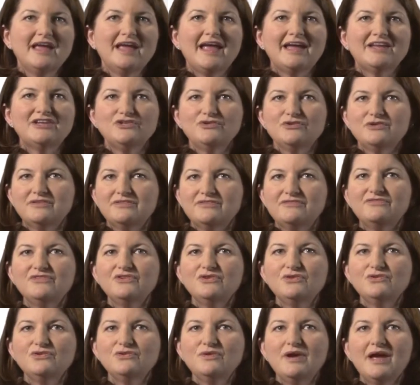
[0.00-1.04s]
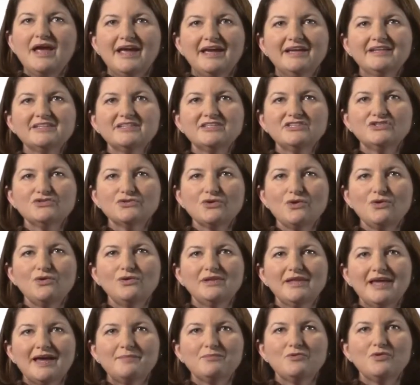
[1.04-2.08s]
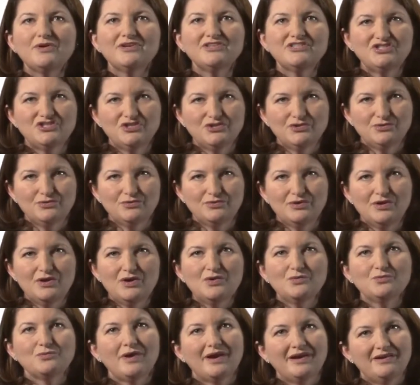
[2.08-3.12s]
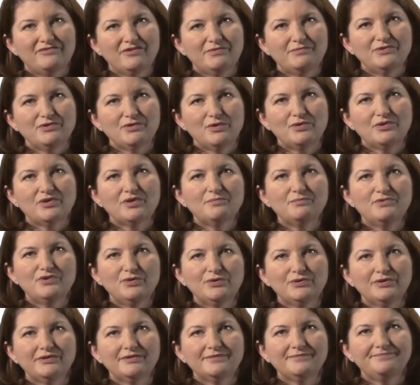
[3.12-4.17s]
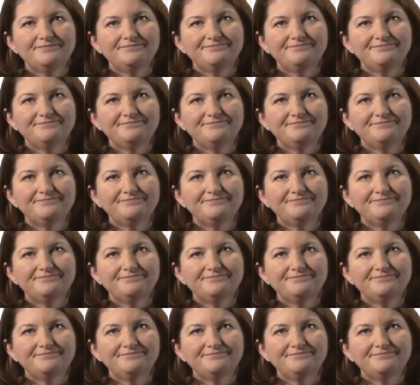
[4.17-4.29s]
And you can view and control LabQuest 2 right from your own computer.